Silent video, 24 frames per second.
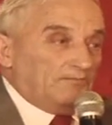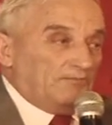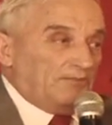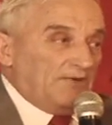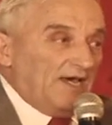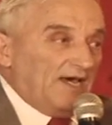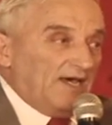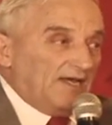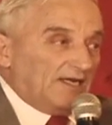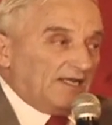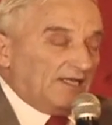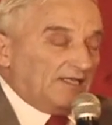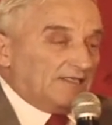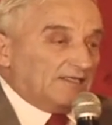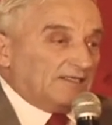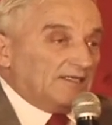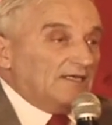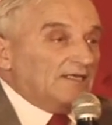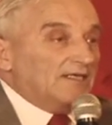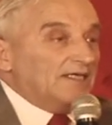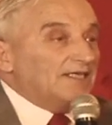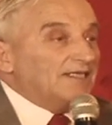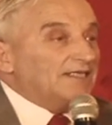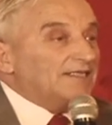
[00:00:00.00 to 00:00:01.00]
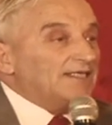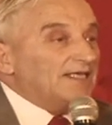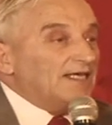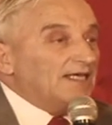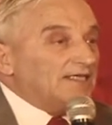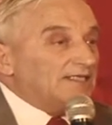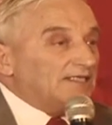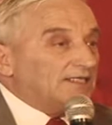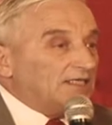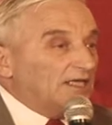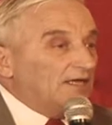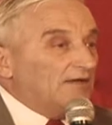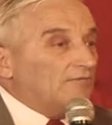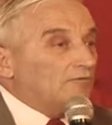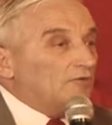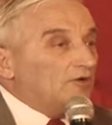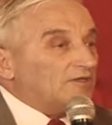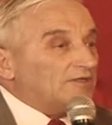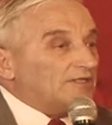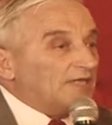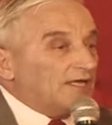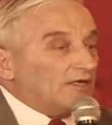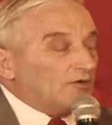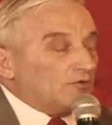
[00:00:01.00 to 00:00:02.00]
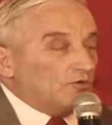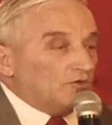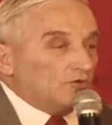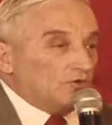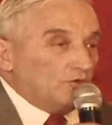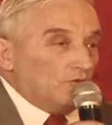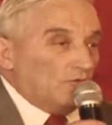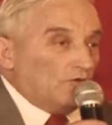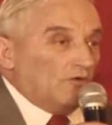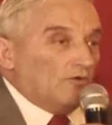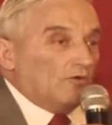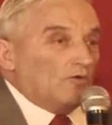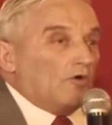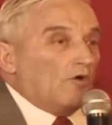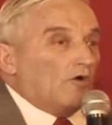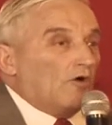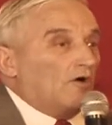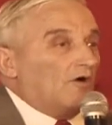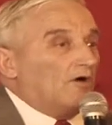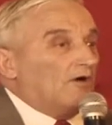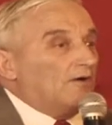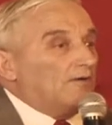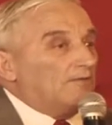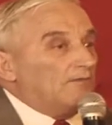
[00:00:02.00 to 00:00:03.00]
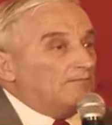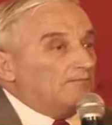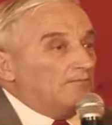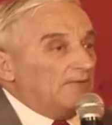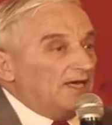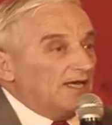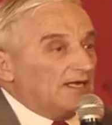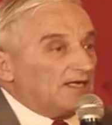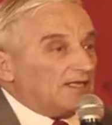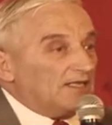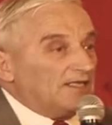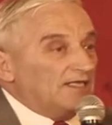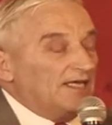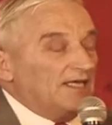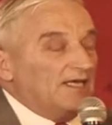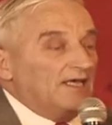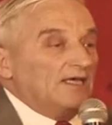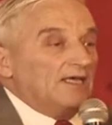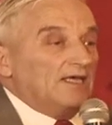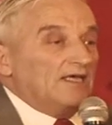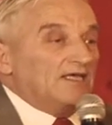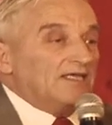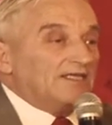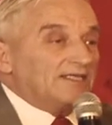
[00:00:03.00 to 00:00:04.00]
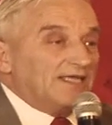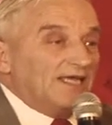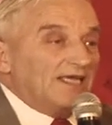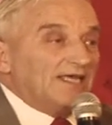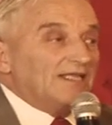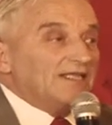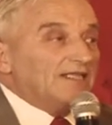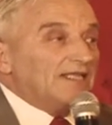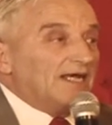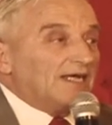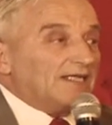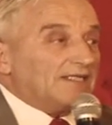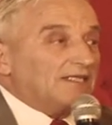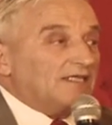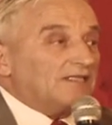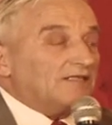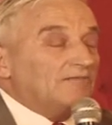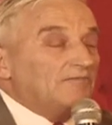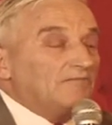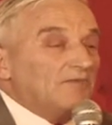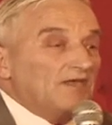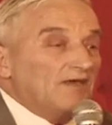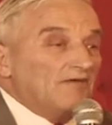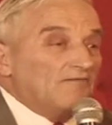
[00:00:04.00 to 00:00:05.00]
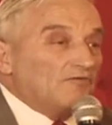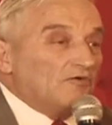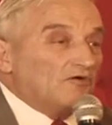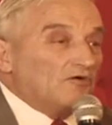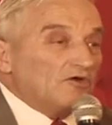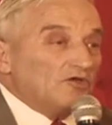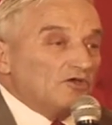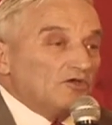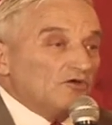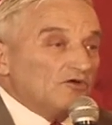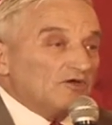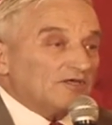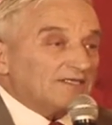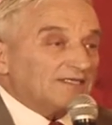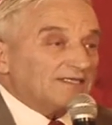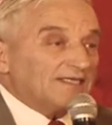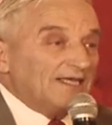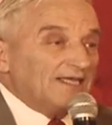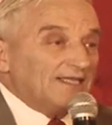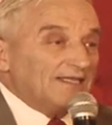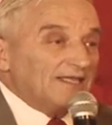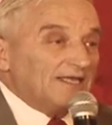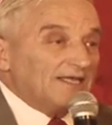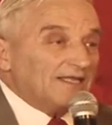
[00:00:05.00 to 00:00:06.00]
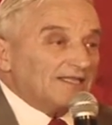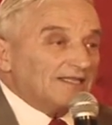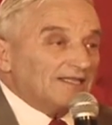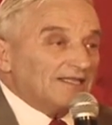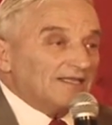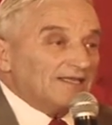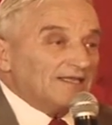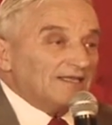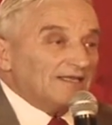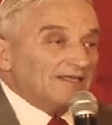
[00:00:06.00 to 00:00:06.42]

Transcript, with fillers: parents, is they see what I could do, or Merkley, is they elected me for U.S. Senate.